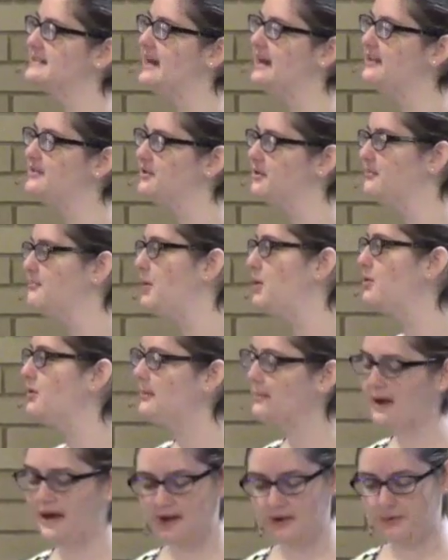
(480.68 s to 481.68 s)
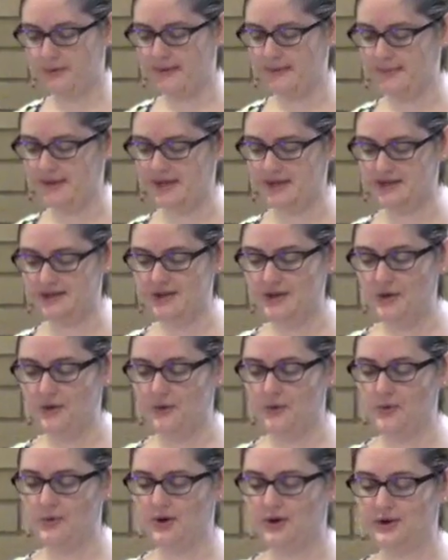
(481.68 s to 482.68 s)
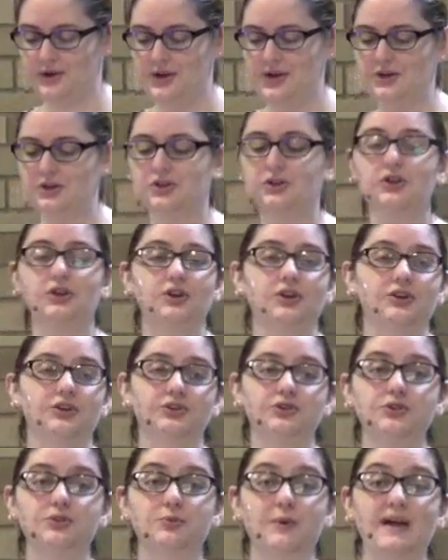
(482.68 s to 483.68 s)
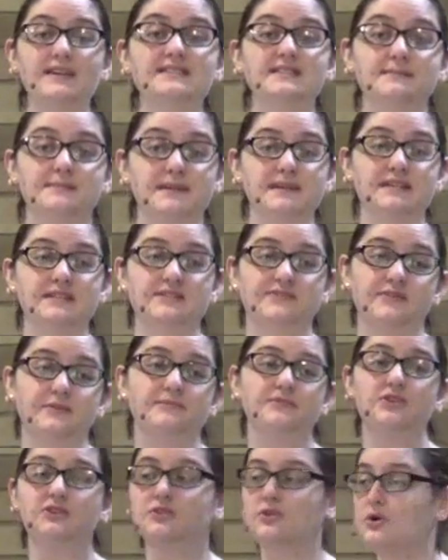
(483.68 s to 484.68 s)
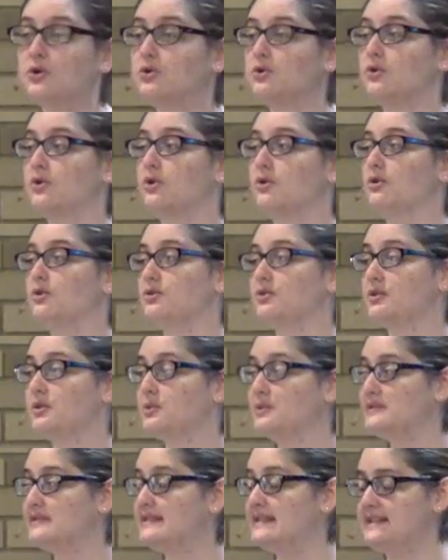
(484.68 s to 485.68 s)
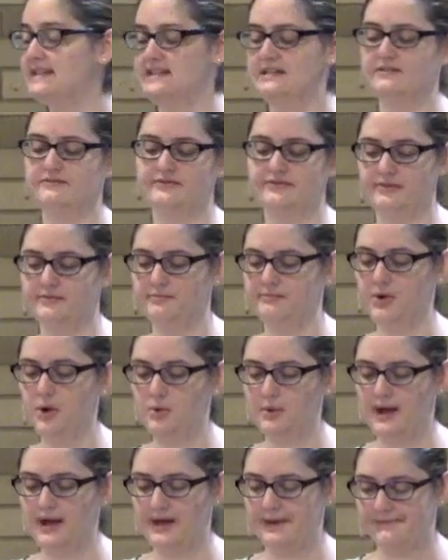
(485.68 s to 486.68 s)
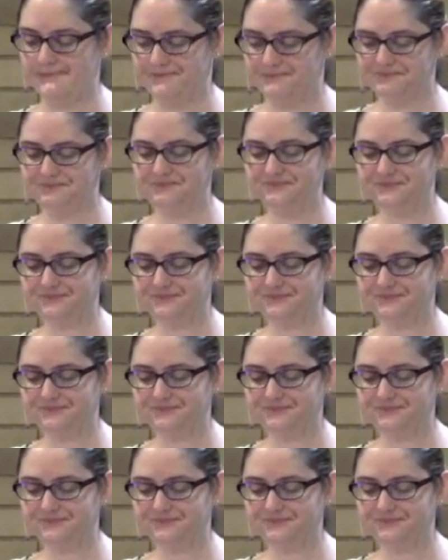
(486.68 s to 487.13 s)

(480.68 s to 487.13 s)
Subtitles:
to other Moabite women or learn new recipes from the local cuisine from Moab.